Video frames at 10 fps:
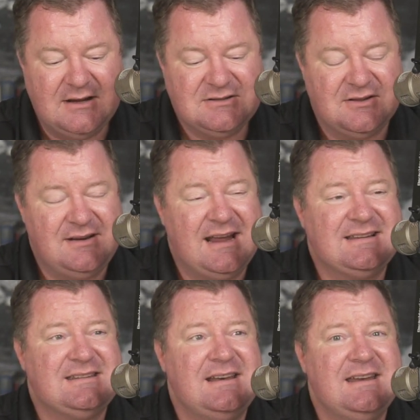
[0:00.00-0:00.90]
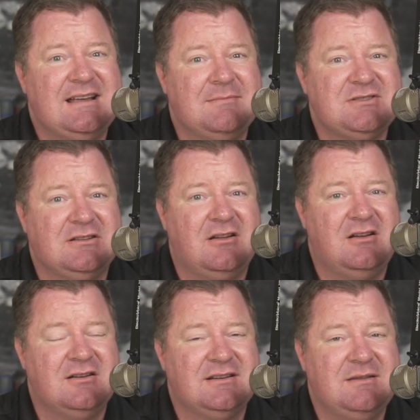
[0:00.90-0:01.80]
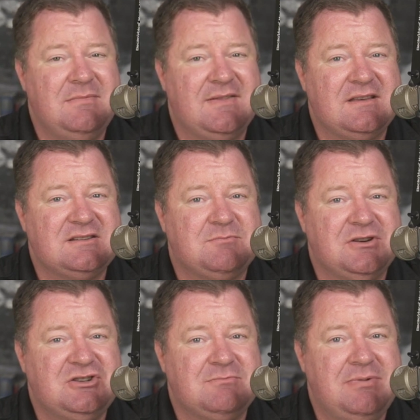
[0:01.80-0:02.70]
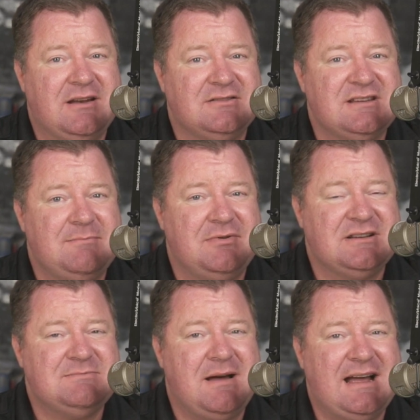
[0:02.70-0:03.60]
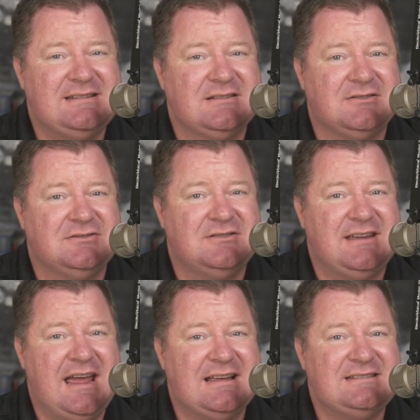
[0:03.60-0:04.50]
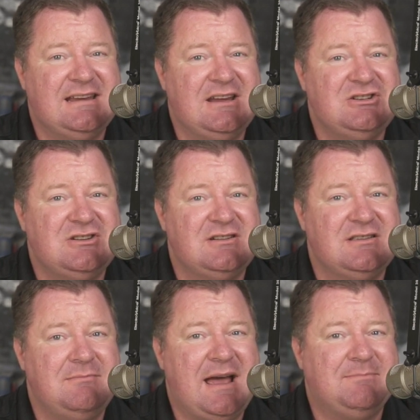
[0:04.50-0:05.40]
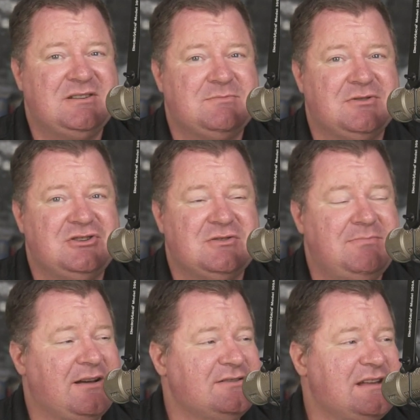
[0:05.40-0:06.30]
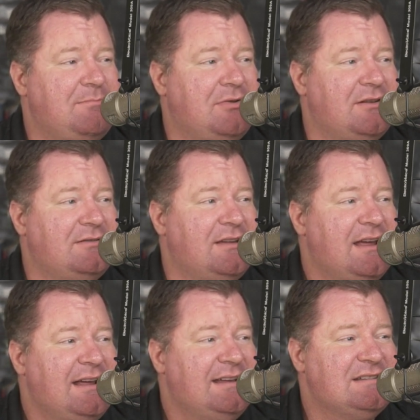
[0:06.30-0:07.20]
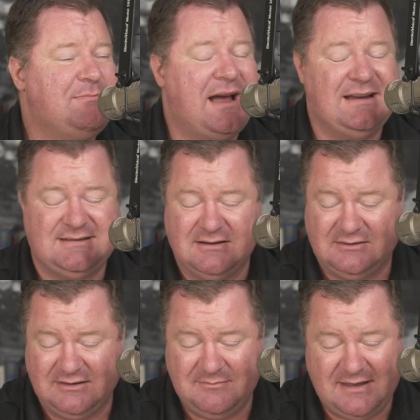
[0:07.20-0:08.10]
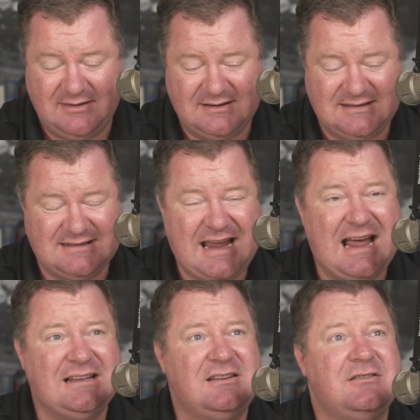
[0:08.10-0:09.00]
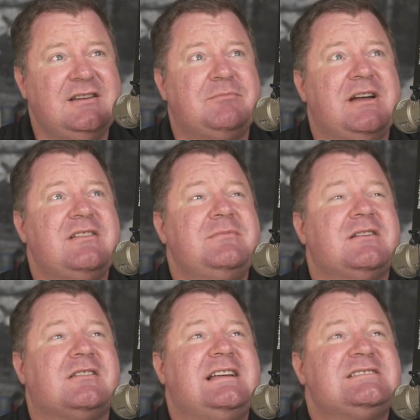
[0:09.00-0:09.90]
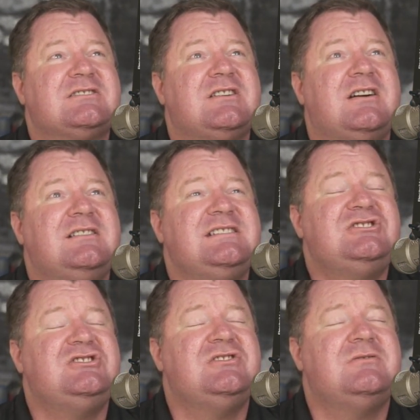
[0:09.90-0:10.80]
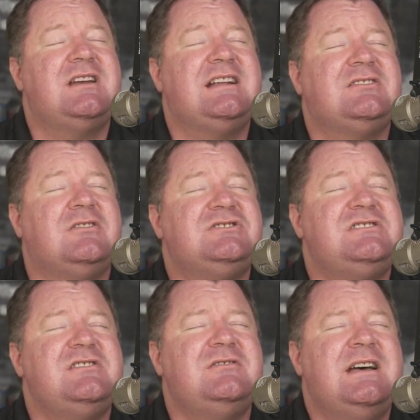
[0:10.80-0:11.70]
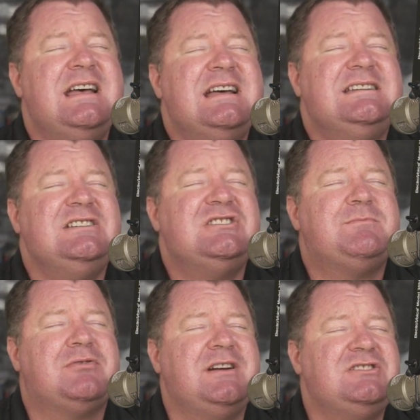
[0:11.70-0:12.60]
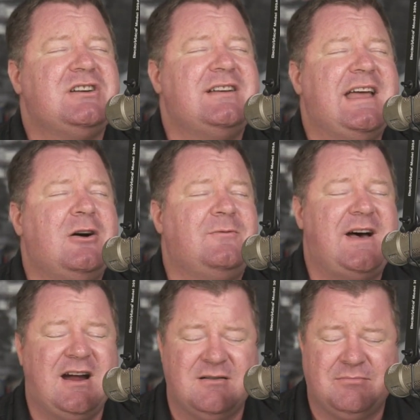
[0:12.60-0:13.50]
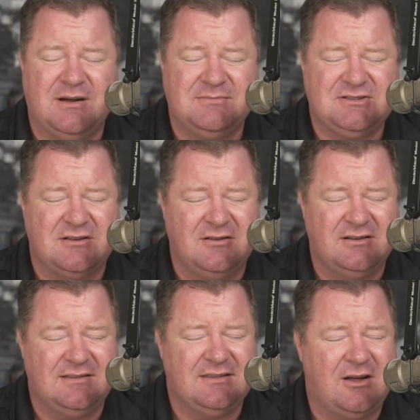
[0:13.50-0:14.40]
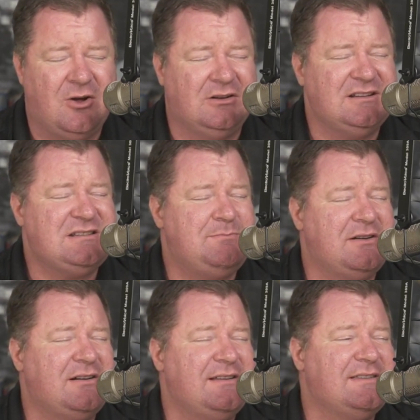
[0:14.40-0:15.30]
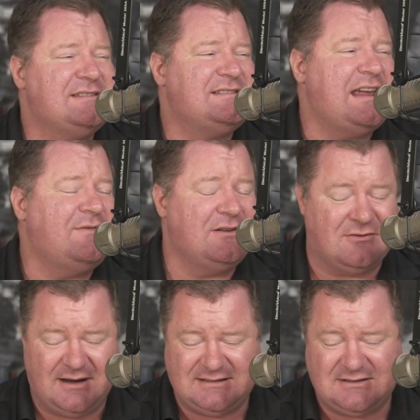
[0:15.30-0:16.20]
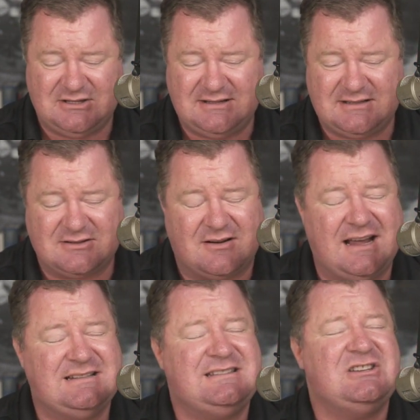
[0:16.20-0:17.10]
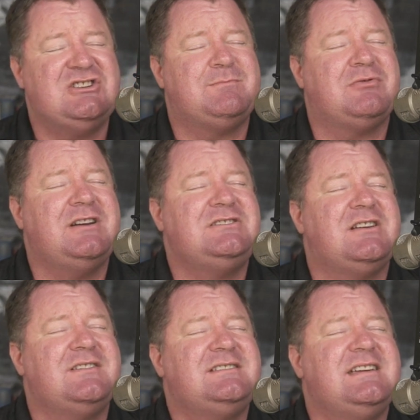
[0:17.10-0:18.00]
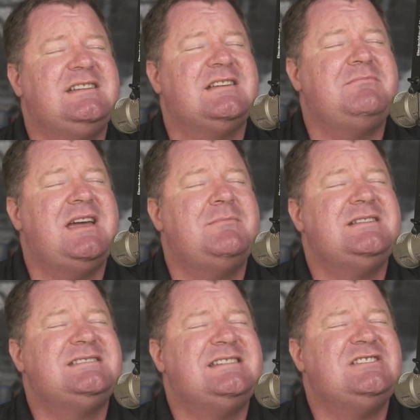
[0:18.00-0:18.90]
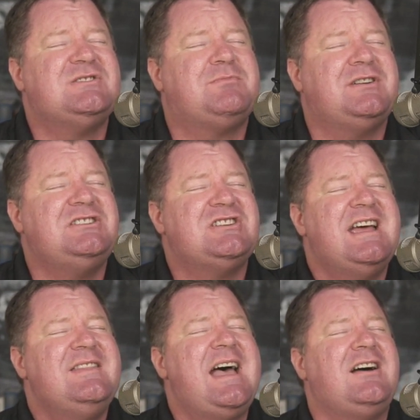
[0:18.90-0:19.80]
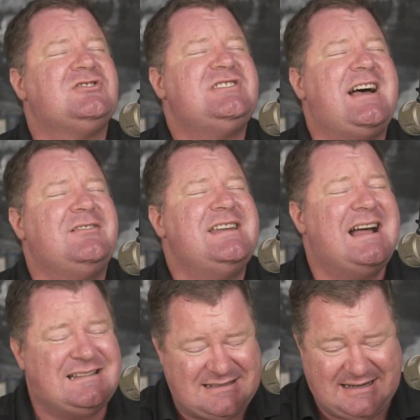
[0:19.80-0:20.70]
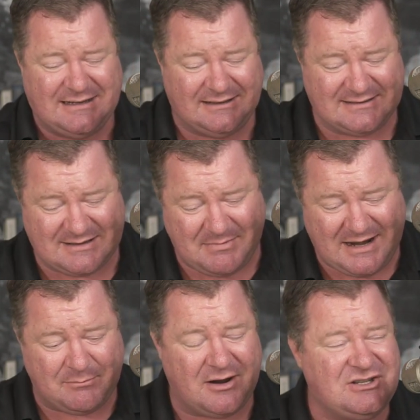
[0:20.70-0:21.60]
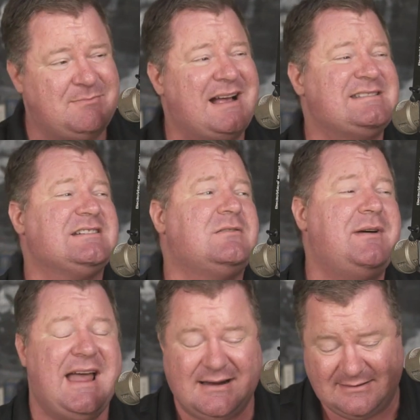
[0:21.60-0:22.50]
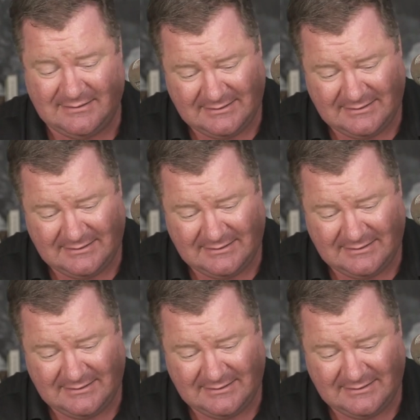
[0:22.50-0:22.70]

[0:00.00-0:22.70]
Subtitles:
So the next Sunday comes along, and the Methodist preacher pedals up on his bicycle to the gas station, and the Baptist preacher pedals up on his bicycle, and the Methodist says, "Hallelujah, brother, miracle has occurred. Did you do what I told you to do? Did you preach on hell, fire, and brimstone, and the Holy Spirit, and the saving grace of Jesus Christ? Did you preach on the Ten Commandments, and did you preach thou shalt not steal, and somebody brought your bicycle back?"